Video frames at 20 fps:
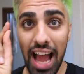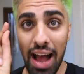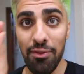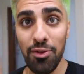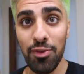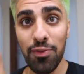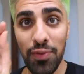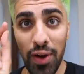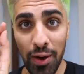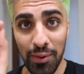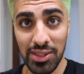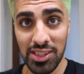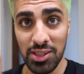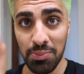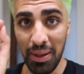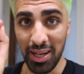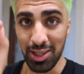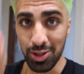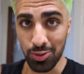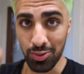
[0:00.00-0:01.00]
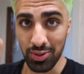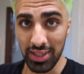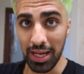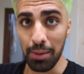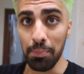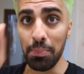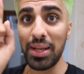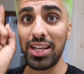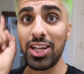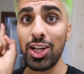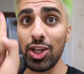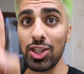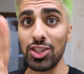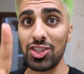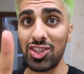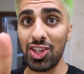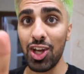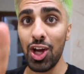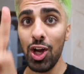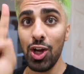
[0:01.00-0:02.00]
have a very special day
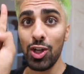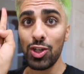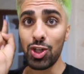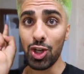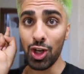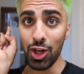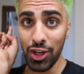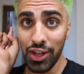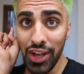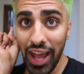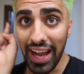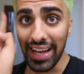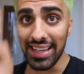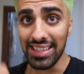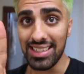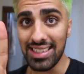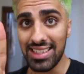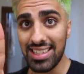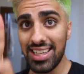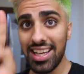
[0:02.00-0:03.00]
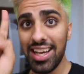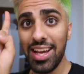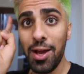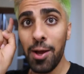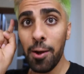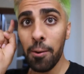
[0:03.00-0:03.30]
because tonight,